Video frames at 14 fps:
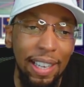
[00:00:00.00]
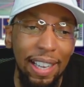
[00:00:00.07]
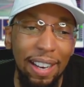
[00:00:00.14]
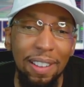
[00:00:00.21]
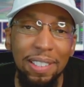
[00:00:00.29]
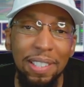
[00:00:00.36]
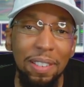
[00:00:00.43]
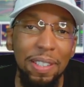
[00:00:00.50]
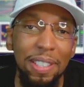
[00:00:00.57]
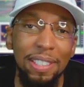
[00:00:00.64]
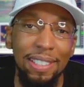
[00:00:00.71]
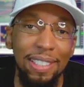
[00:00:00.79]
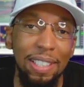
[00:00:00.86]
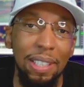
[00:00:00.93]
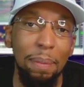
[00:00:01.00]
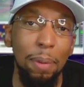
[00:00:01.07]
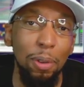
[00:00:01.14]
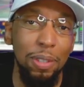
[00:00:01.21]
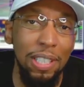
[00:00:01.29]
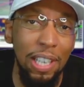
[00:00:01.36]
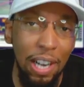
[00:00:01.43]
It also is the
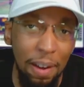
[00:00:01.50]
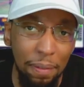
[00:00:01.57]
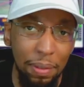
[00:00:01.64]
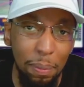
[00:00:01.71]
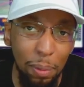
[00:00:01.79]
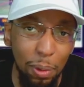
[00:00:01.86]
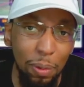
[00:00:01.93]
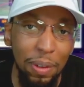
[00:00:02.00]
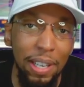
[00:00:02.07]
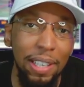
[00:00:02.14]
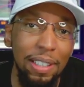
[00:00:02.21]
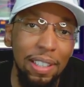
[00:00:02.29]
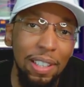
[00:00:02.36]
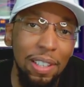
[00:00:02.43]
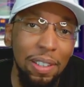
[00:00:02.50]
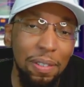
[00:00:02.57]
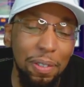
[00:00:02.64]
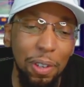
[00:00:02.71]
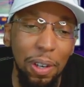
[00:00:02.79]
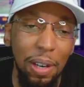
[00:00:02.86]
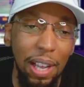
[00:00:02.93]
most comfortable one
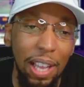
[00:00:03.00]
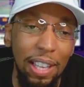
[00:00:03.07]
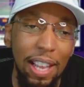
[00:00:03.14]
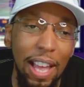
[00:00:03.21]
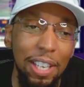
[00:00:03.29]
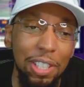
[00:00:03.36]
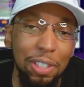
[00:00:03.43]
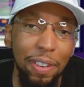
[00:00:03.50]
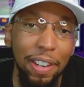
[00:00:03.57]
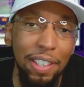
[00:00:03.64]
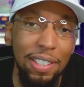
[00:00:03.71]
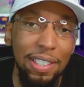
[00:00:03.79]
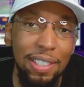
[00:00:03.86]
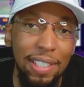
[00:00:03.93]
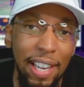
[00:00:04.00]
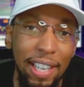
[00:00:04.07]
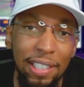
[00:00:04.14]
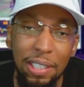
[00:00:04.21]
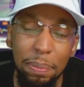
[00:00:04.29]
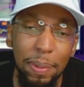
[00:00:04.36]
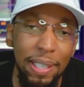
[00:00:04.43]
for a lot of traders to
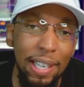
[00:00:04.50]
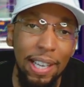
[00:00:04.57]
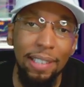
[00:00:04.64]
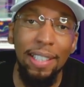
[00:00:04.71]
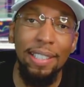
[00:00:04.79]
take, just because they